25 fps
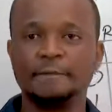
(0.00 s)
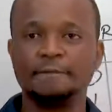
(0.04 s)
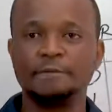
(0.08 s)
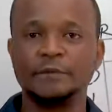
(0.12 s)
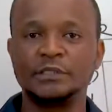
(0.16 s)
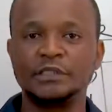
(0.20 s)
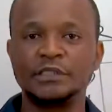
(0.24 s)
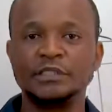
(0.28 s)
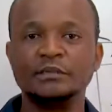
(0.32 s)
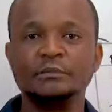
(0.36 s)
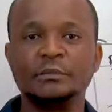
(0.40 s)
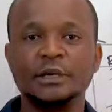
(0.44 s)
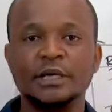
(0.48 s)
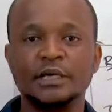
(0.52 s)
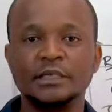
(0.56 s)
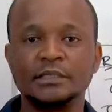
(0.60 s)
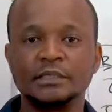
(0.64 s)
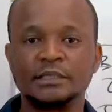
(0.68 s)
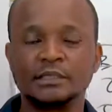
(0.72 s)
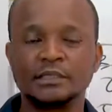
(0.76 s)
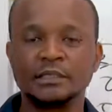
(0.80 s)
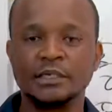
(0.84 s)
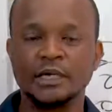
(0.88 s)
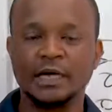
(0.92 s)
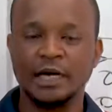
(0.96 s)

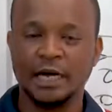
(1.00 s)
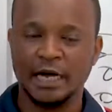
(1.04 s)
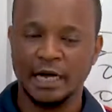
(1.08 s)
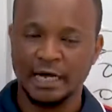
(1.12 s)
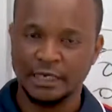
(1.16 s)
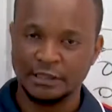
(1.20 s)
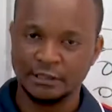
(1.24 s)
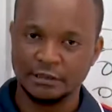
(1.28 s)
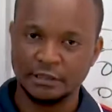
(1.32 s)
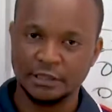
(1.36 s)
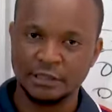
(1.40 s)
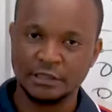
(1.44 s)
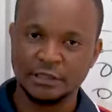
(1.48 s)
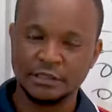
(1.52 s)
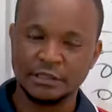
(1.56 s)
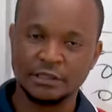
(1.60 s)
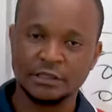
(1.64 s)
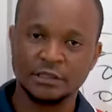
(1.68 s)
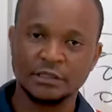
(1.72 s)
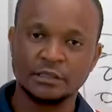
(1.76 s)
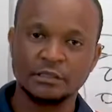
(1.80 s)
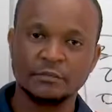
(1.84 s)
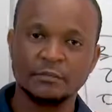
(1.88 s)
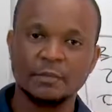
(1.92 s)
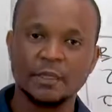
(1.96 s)
Siemens
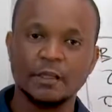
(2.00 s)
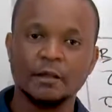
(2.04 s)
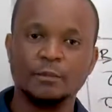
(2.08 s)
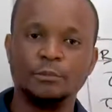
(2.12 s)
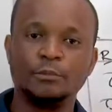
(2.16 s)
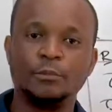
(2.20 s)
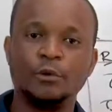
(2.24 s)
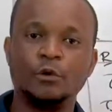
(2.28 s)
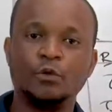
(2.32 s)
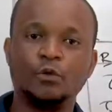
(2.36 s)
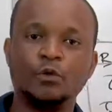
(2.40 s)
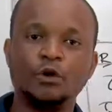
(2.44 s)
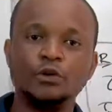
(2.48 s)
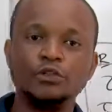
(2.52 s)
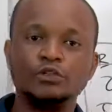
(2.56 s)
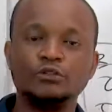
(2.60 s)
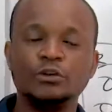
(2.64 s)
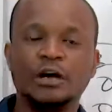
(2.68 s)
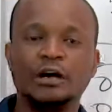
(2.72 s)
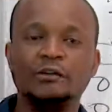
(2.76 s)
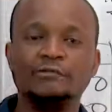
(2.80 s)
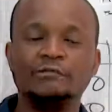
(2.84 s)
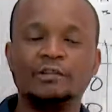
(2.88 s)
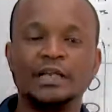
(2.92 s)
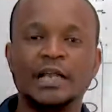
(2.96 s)
addresses. But once
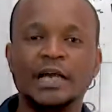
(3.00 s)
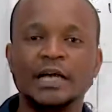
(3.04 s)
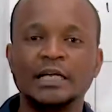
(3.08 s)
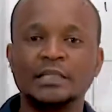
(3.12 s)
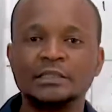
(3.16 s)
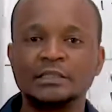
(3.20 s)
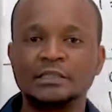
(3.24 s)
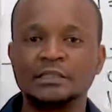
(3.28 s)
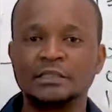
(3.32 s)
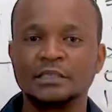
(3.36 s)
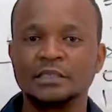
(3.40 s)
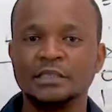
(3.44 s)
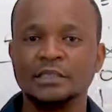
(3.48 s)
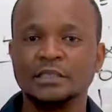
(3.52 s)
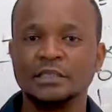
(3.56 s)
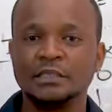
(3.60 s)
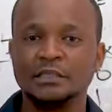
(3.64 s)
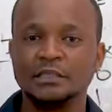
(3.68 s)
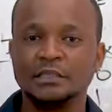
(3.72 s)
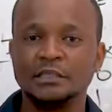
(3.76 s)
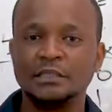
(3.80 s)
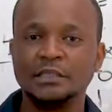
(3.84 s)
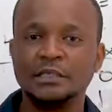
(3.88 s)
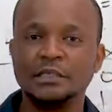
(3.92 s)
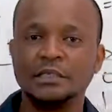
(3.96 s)
you have learned
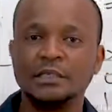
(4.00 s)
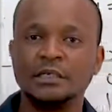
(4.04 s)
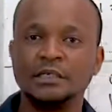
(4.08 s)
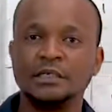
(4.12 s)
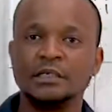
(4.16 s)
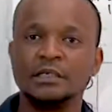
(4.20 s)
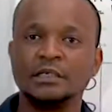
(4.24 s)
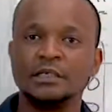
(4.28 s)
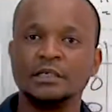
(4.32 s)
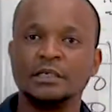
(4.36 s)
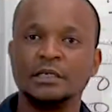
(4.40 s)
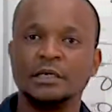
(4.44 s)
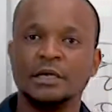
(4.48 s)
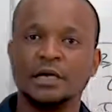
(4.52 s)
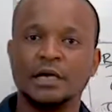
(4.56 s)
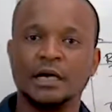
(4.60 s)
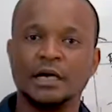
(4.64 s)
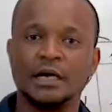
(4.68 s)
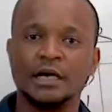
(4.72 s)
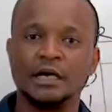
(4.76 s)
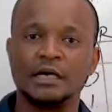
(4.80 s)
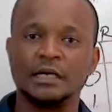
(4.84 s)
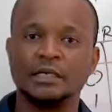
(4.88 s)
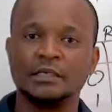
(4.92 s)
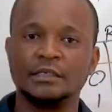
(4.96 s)
the
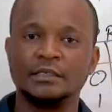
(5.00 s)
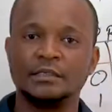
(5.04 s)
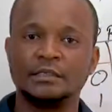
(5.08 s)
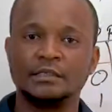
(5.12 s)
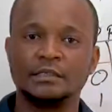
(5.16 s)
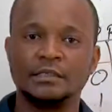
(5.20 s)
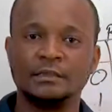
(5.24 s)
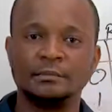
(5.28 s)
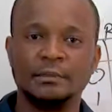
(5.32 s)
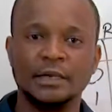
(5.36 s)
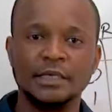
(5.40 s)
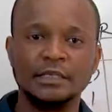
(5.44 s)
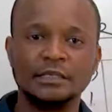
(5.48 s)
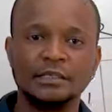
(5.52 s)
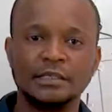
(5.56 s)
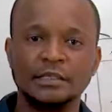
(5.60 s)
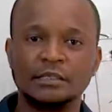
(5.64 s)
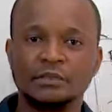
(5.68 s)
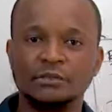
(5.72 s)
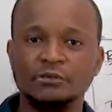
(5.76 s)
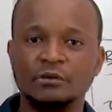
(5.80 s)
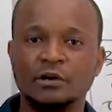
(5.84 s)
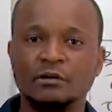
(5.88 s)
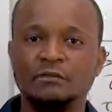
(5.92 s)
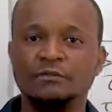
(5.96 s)

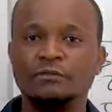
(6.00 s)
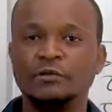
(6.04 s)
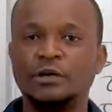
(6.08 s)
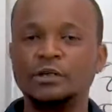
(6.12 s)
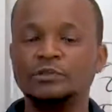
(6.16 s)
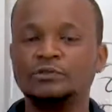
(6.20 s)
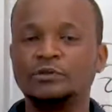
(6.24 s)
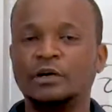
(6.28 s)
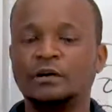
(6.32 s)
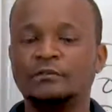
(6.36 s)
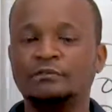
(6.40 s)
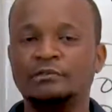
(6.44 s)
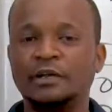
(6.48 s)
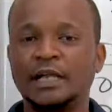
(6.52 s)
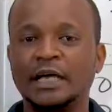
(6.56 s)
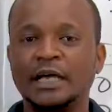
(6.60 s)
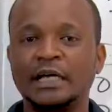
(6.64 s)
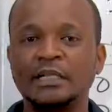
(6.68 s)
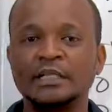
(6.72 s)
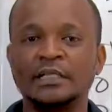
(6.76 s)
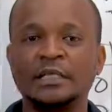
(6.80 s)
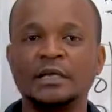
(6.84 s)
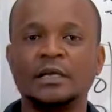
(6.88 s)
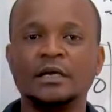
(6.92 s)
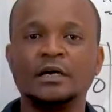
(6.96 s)
semantics, once you have
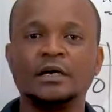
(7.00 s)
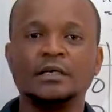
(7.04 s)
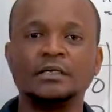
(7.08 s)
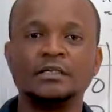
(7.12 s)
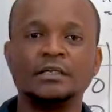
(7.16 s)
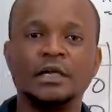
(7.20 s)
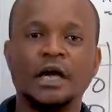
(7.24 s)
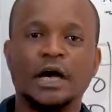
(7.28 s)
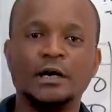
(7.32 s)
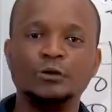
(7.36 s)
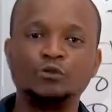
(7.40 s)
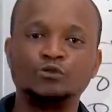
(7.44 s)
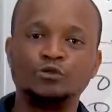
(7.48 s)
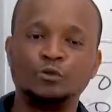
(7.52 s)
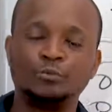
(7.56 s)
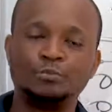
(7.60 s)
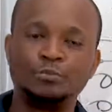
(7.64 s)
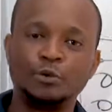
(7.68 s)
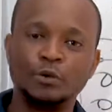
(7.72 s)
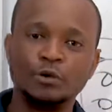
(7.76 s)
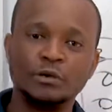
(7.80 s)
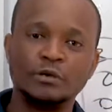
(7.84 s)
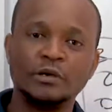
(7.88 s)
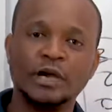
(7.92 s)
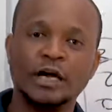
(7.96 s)
learned how to
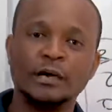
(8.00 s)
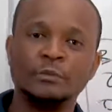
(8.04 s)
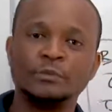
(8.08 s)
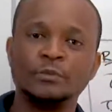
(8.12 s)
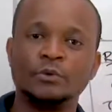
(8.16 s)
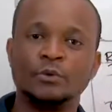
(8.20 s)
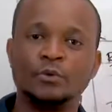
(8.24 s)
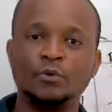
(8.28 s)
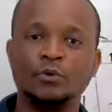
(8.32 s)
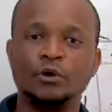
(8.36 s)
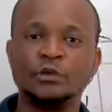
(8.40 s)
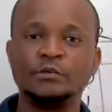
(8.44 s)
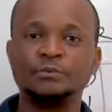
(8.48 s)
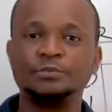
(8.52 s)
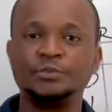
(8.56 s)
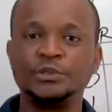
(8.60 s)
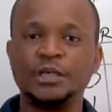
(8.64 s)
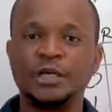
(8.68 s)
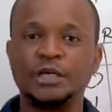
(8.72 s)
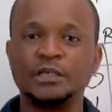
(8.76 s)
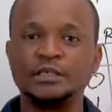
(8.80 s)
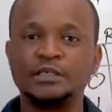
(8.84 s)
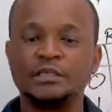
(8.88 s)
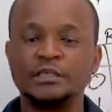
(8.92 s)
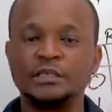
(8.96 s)
program one
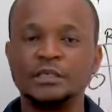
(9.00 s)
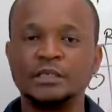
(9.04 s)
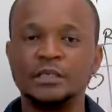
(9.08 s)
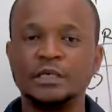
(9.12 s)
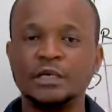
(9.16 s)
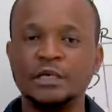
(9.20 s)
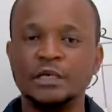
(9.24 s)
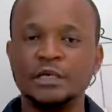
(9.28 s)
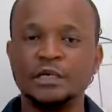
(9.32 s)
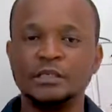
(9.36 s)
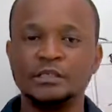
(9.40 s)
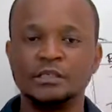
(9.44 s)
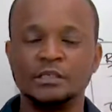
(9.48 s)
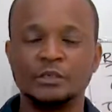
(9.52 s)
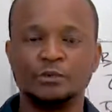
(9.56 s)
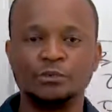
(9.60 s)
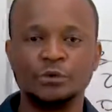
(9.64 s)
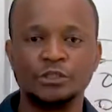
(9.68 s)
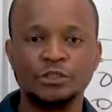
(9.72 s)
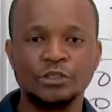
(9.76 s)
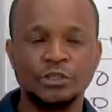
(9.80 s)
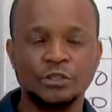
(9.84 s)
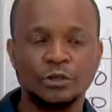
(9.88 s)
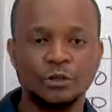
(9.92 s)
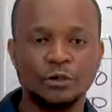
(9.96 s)
PLC, it's a
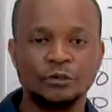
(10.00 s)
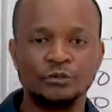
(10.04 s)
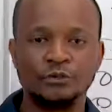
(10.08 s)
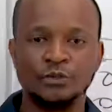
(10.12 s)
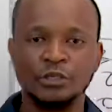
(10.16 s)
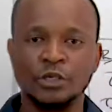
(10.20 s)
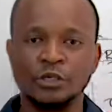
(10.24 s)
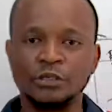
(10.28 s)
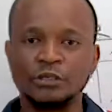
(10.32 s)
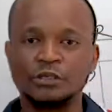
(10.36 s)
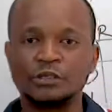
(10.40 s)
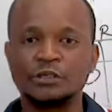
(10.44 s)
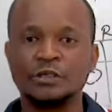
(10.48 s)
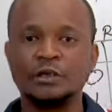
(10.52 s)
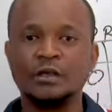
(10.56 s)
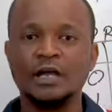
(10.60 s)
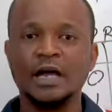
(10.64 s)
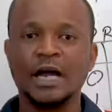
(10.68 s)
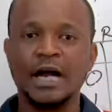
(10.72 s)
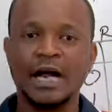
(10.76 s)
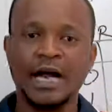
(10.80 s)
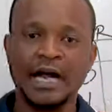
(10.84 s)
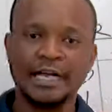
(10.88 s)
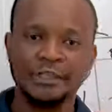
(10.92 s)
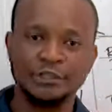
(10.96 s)
question of just
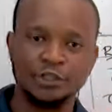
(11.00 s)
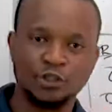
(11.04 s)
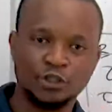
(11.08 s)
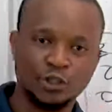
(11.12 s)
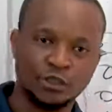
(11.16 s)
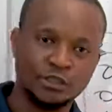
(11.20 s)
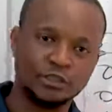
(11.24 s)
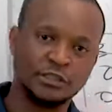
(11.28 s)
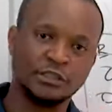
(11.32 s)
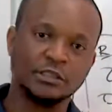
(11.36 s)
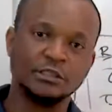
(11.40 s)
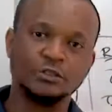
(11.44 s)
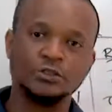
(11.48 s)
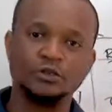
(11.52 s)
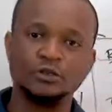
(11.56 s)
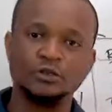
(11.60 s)
adjusting